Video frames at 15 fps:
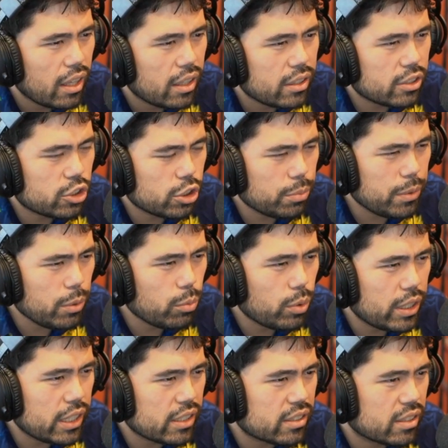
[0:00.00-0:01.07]
It should be
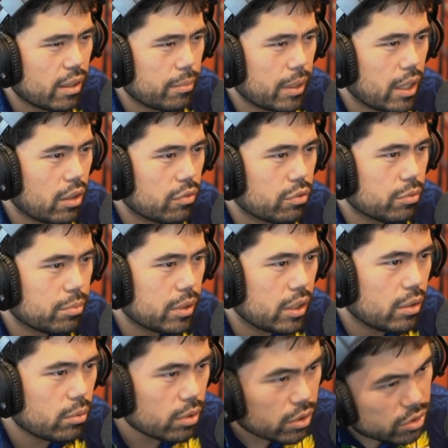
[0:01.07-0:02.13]
winning somehow for me.
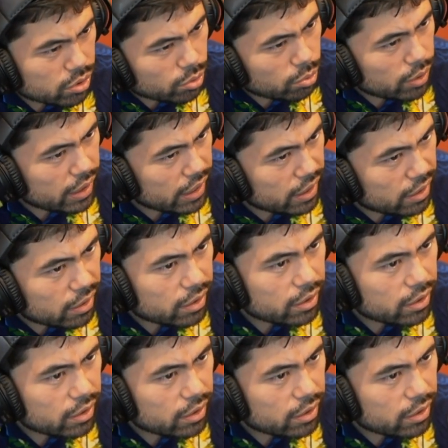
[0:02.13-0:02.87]
Where's the win?